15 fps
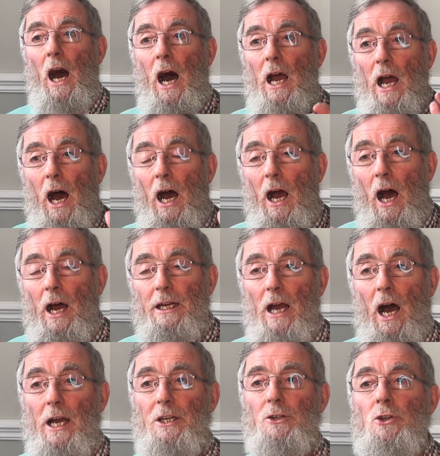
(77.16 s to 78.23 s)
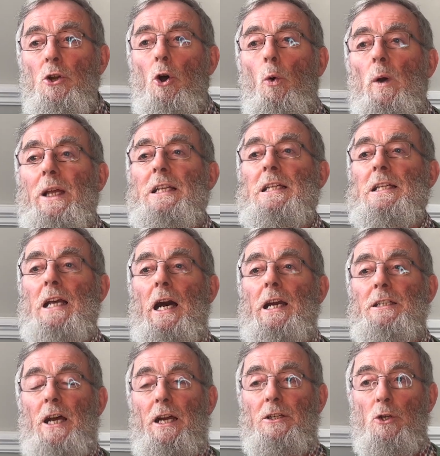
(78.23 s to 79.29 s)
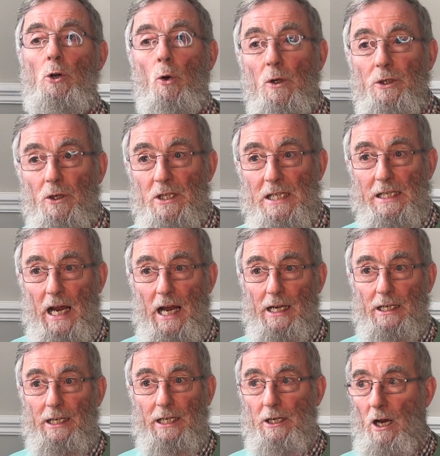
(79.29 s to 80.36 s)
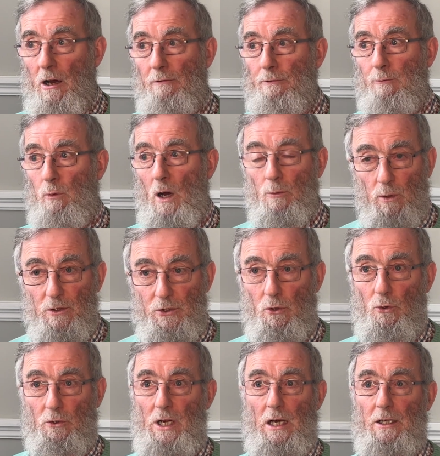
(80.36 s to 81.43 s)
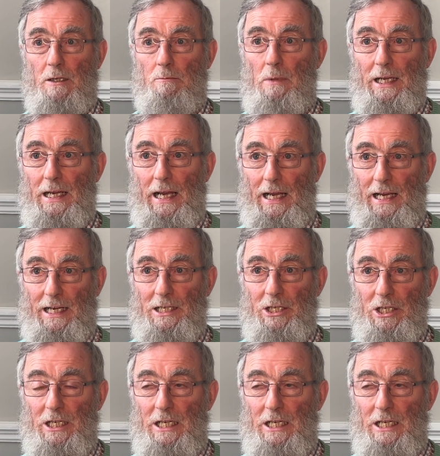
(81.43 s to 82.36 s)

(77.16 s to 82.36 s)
I had no insight, I had no understanding of what was going on in my head.